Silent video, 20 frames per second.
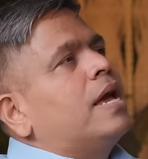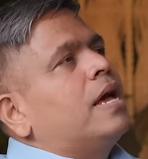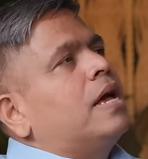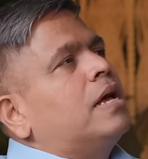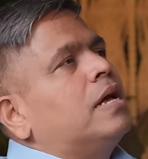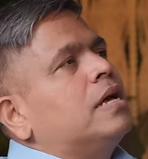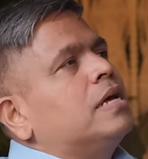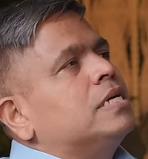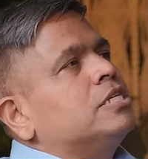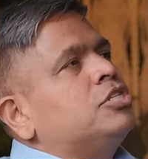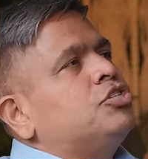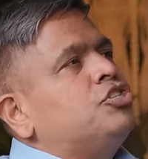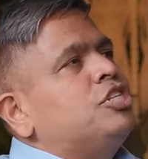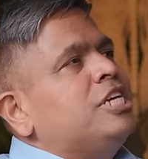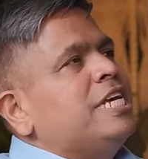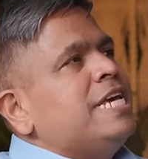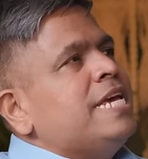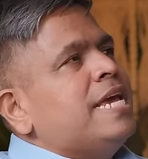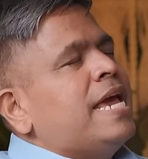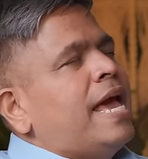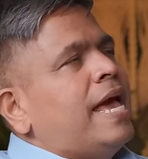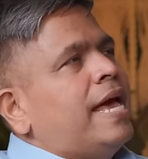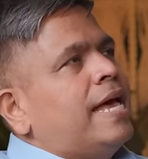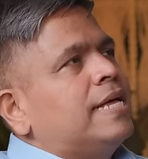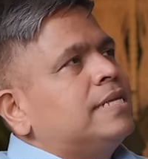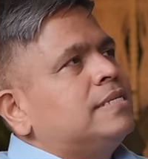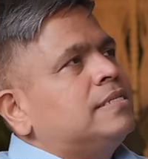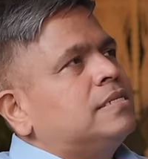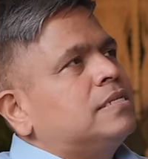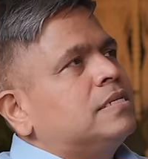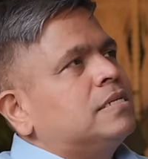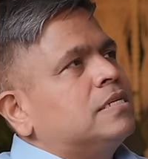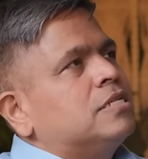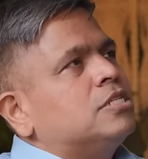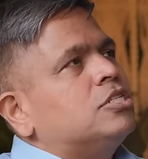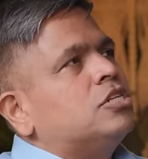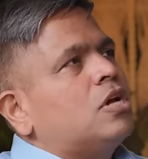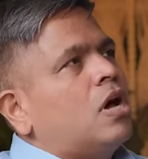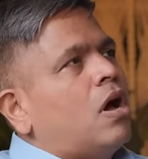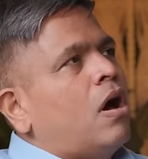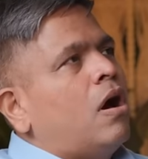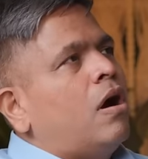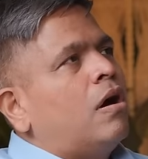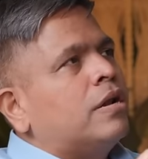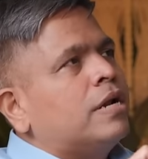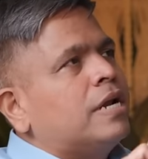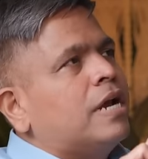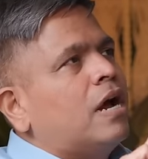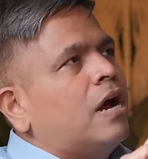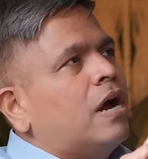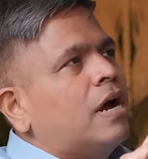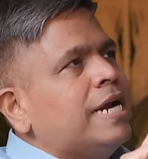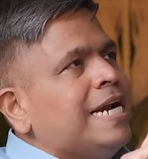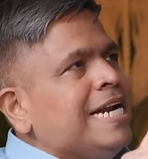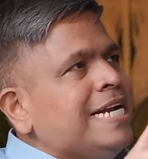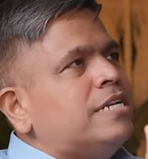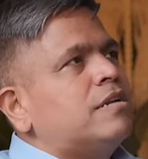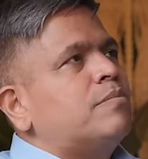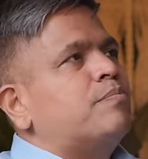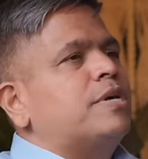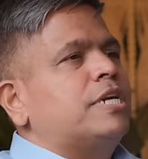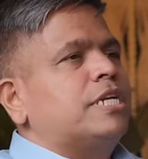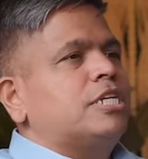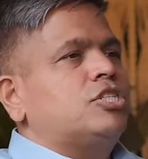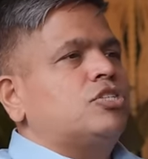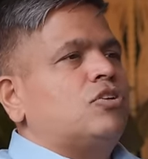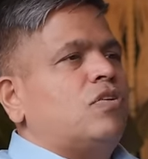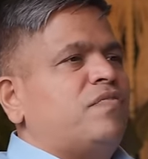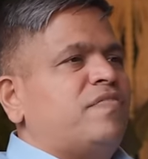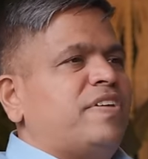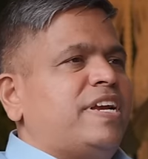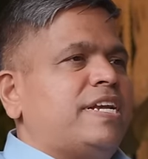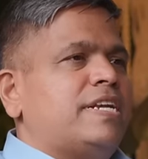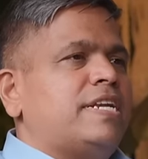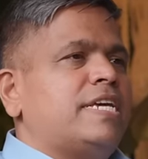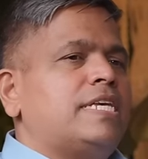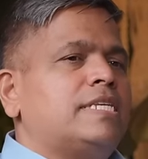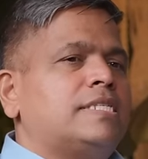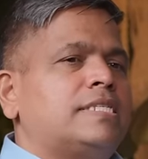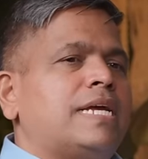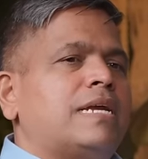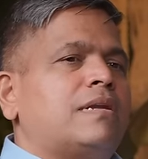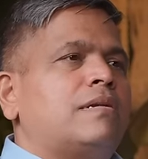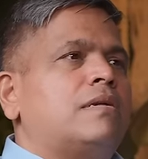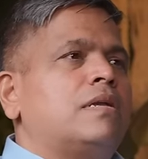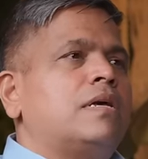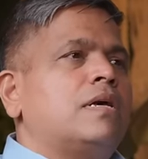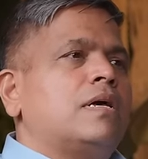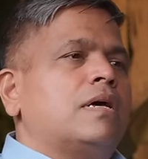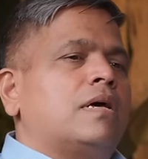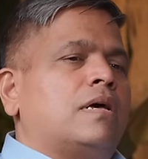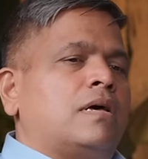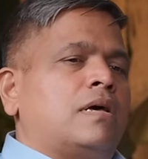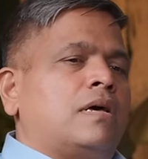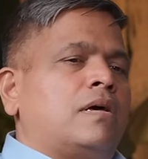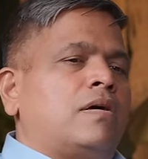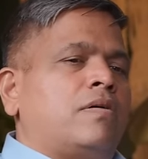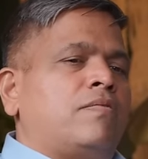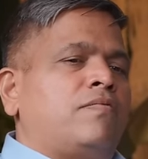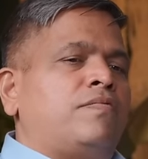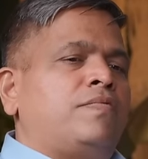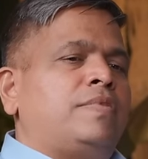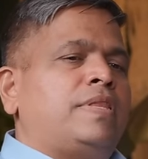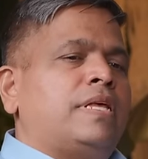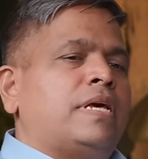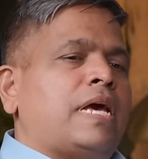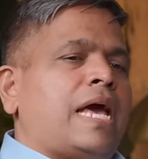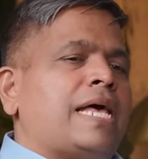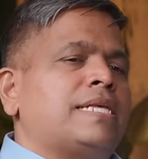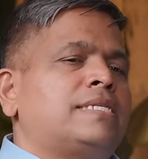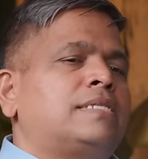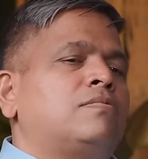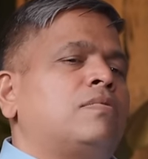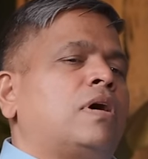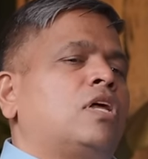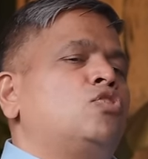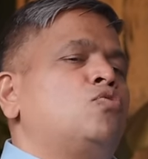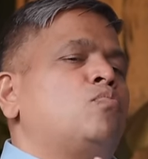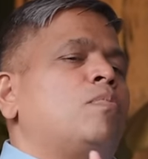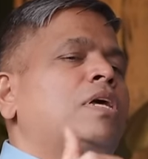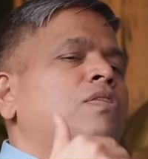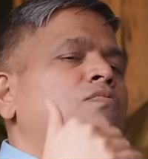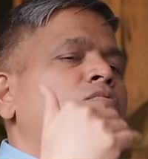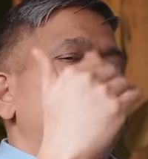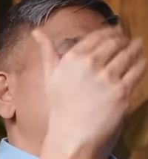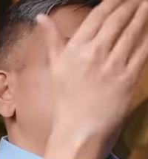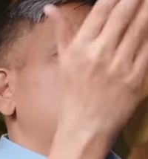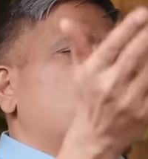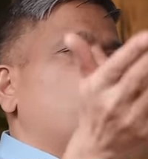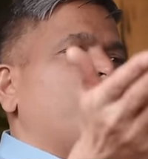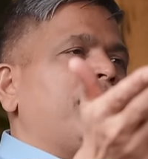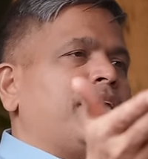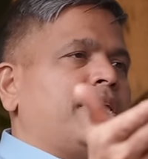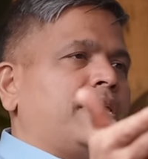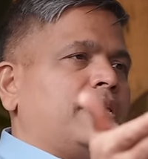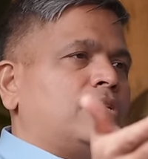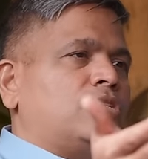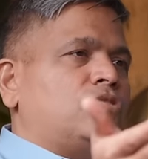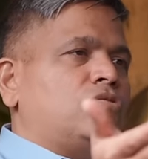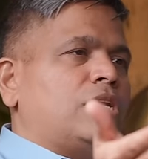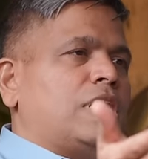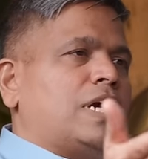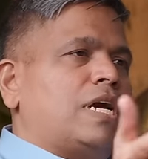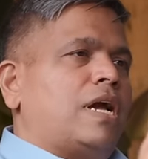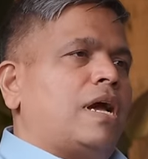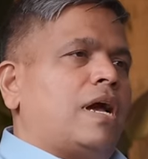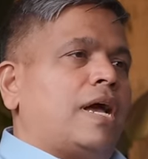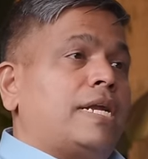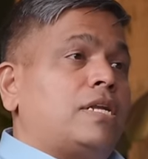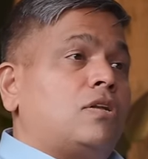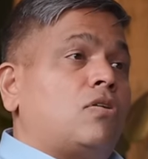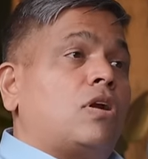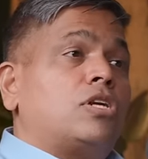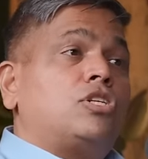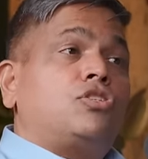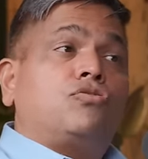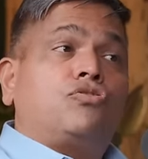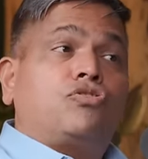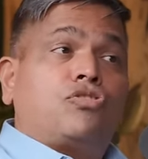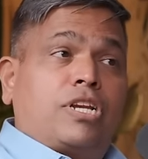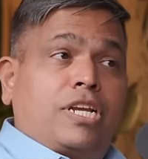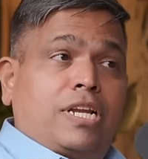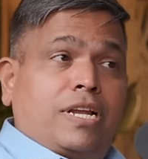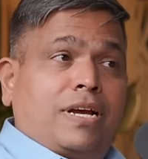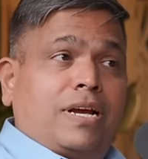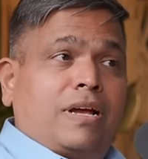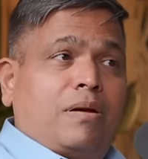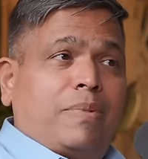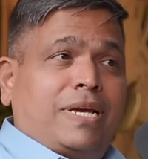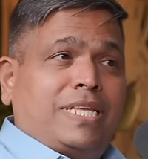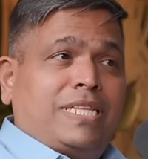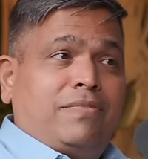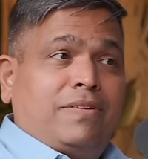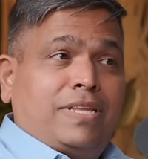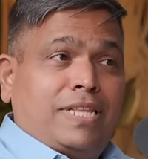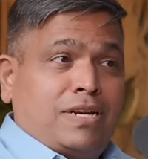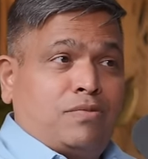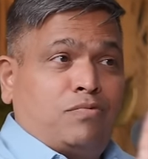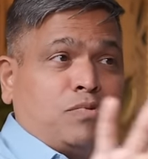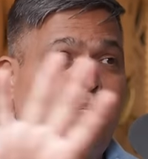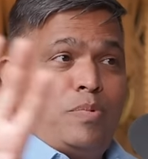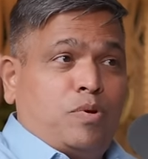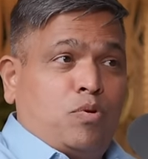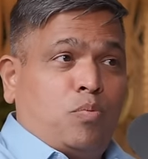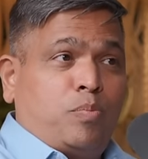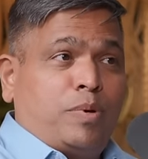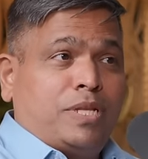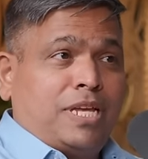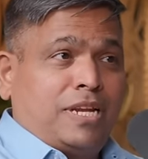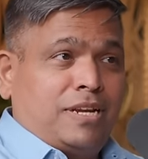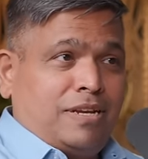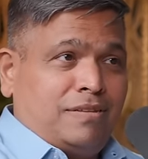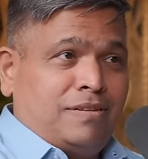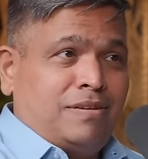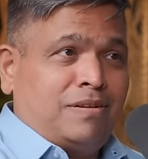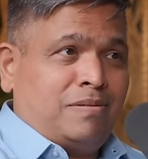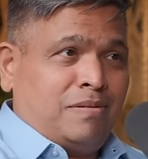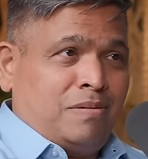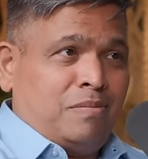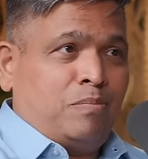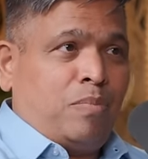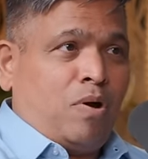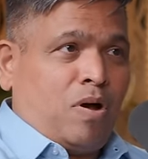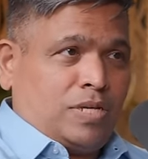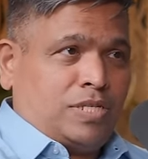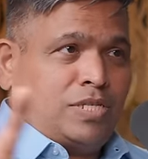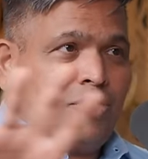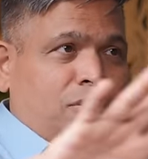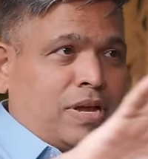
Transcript: Uh, she has uh, her interpretation of it is that uh, as Hanuman was going to Lanka and not to Sri Lanka, by the way, that will be open another box.